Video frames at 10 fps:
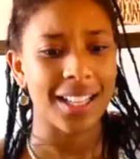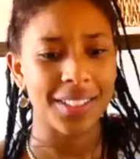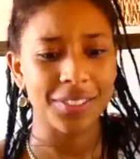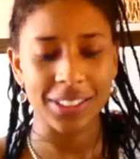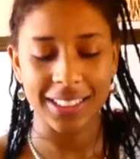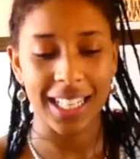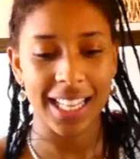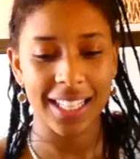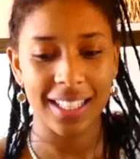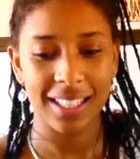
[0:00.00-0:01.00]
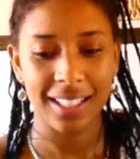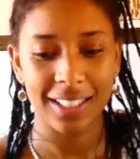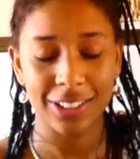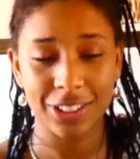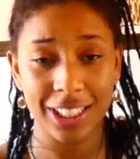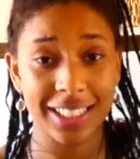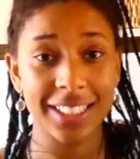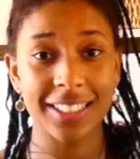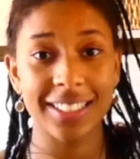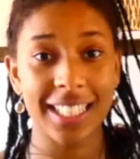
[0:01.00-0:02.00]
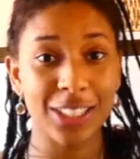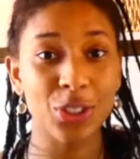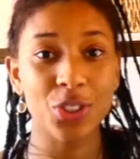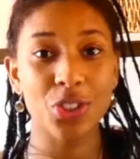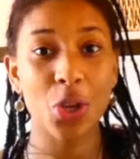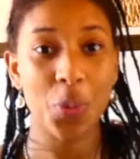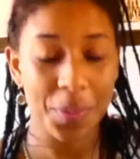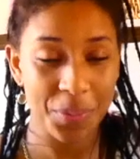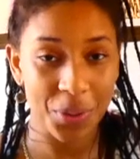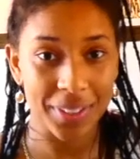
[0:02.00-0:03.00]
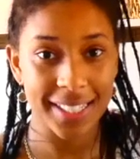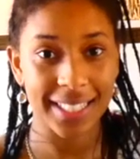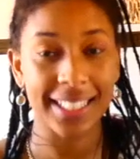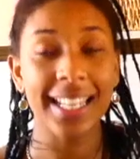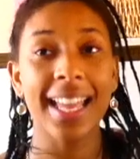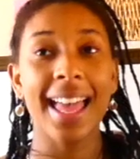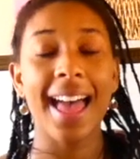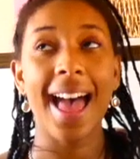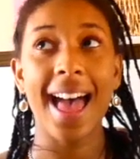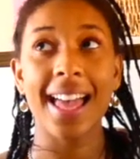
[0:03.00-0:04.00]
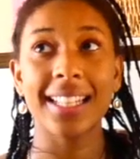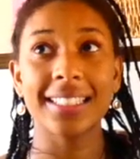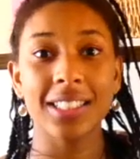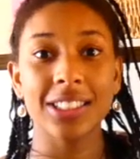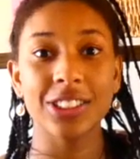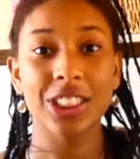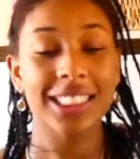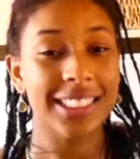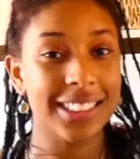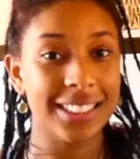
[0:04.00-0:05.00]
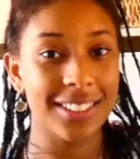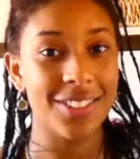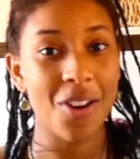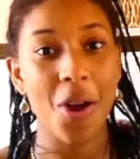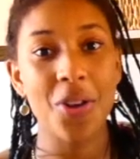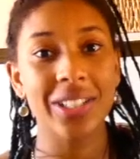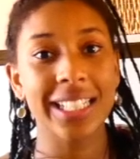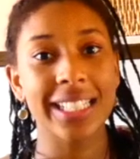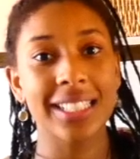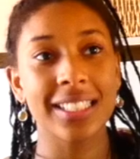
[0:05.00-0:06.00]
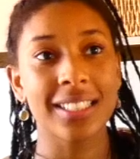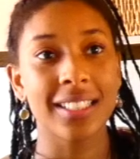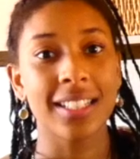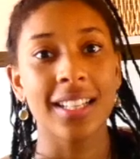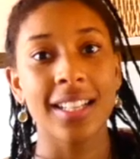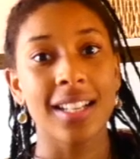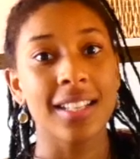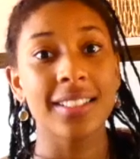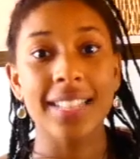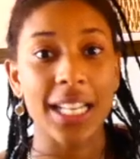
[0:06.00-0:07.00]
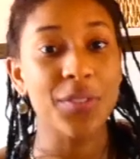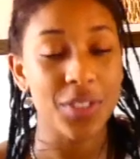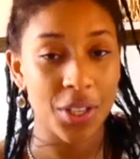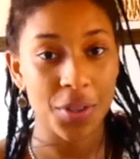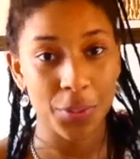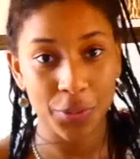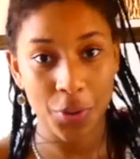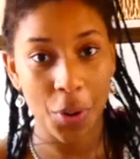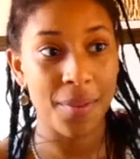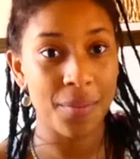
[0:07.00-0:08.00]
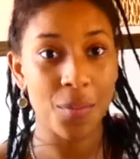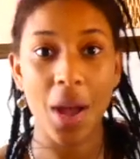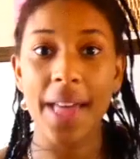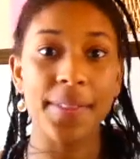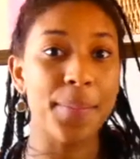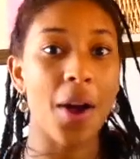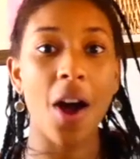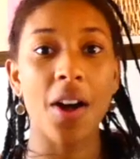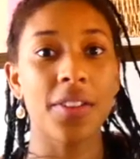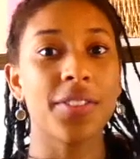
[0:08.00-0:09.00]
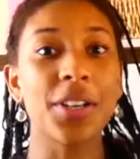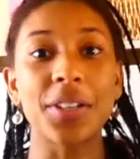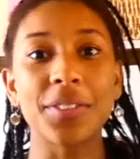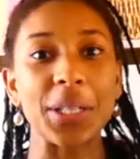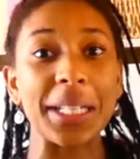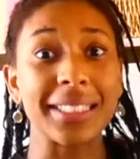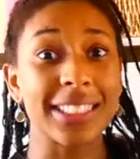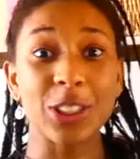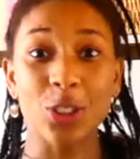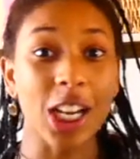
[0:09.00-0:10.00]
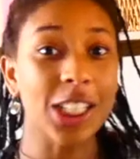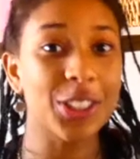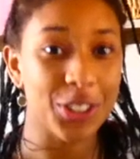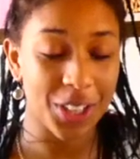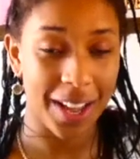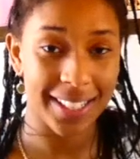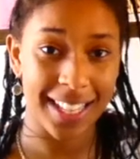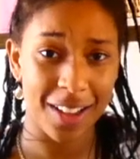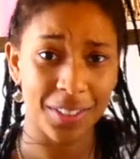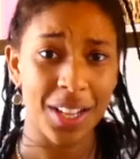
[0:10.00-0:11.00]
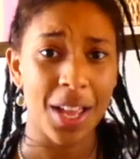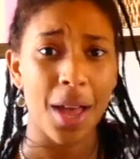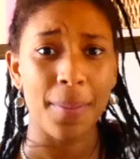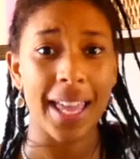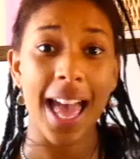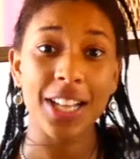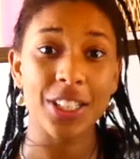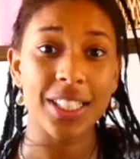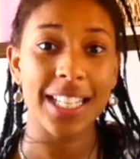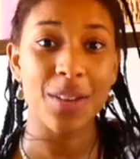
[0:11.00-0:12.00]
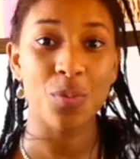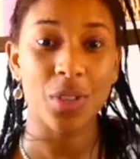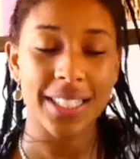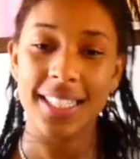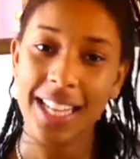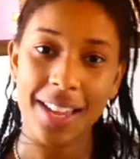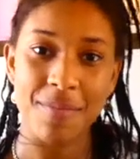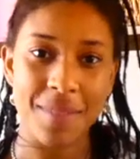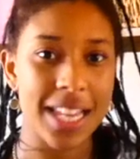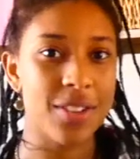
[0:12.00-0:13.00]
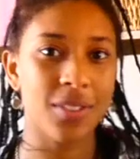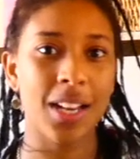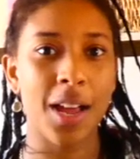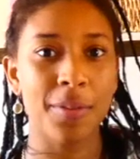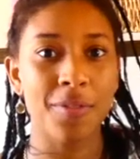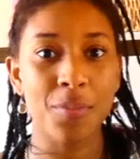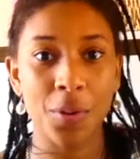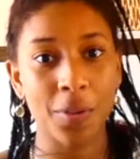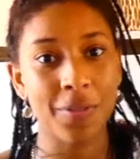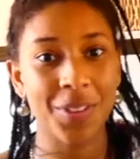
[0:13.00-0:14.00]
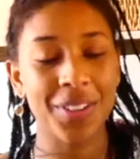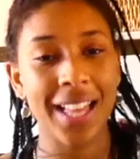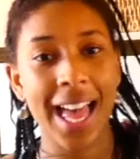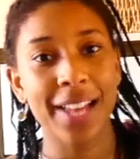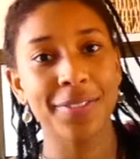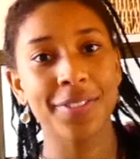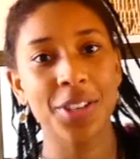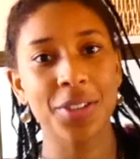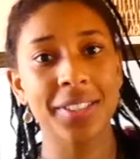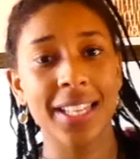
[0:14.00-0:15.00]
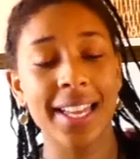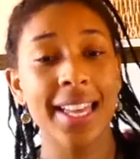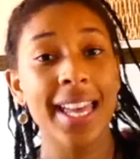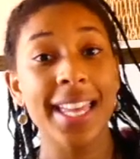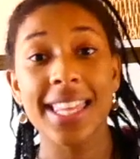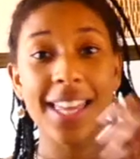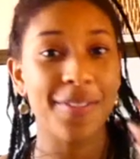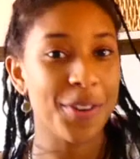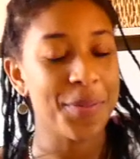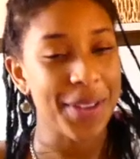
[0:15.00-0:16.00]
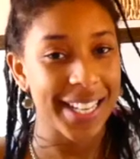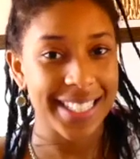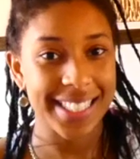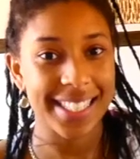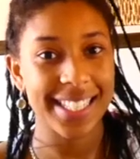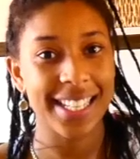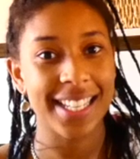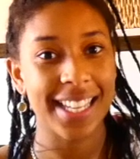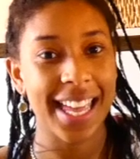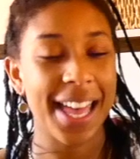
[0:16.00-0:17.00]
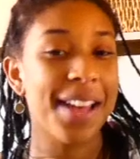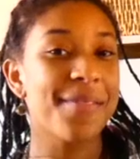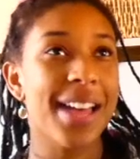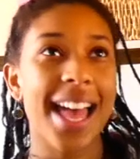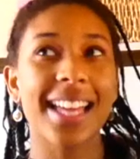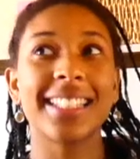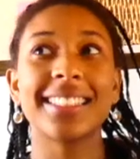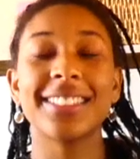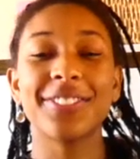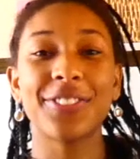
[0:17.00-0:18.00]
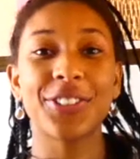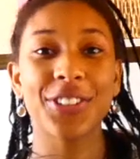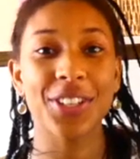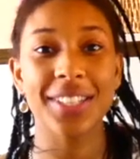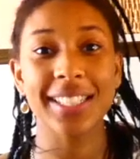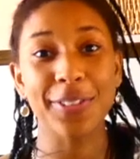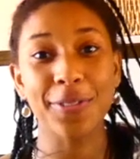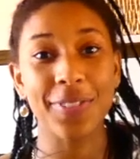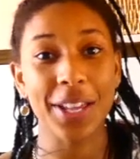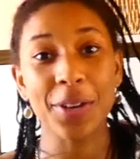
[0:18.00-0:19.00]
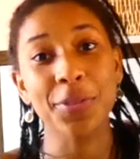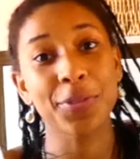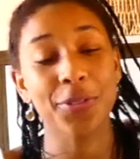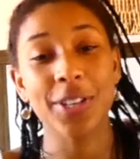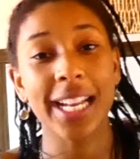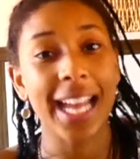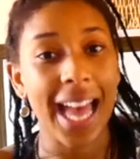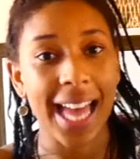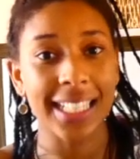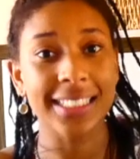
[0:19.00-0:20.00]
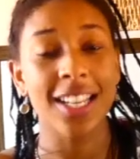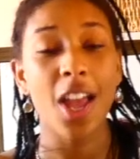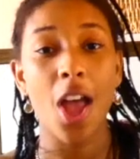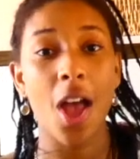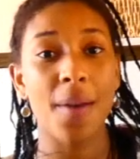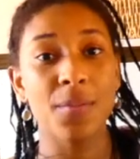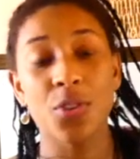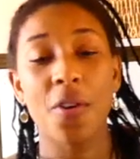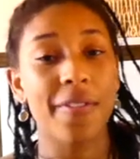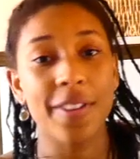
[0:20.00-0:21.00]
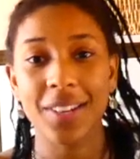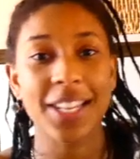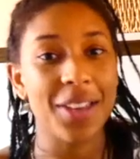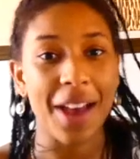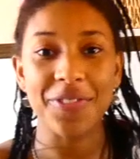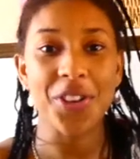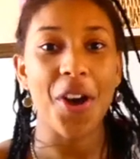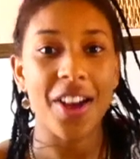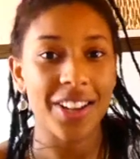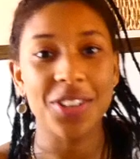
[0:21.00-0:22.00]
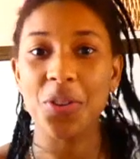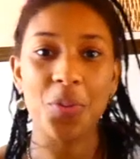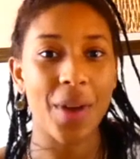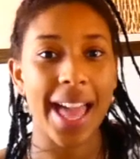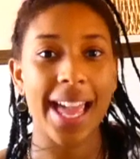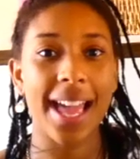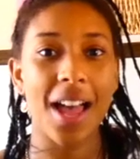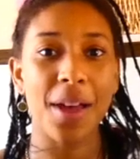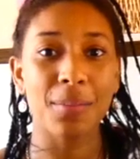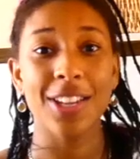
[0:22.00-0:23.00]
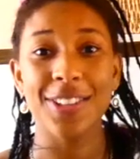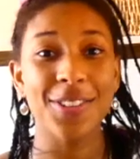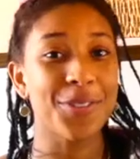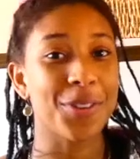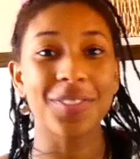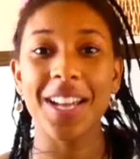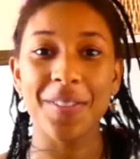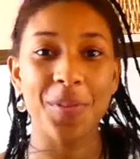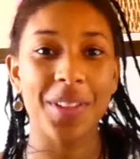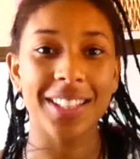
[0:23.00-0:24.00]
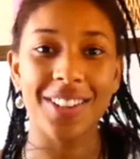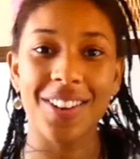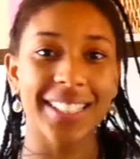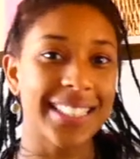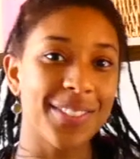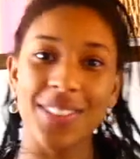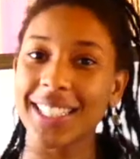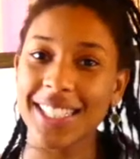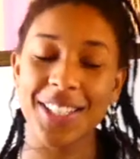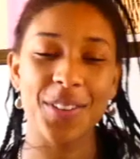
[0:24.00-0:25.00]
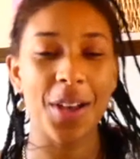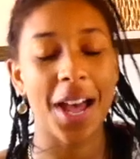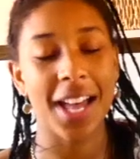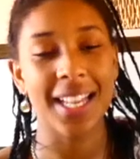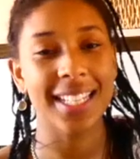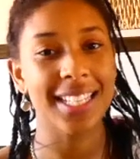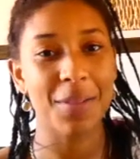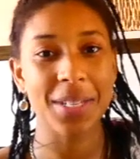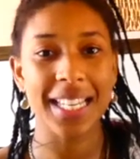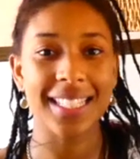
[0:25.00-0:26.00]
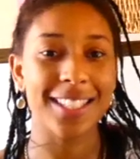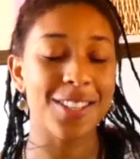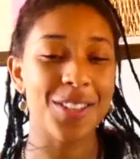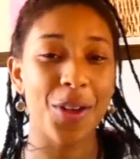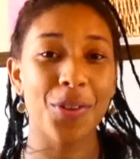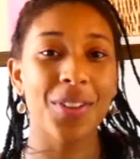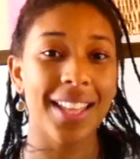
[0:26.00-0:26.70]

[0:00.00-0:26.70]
just like, Jesus is so important, and Jesus not only saves you from whatever path of like destruction you're going down, but he actually wants to make your life more full, and for you to give your burdens to him, and for you to feel free and not feel like you have to earn your way. You've got favour with God once you accept Jesus. So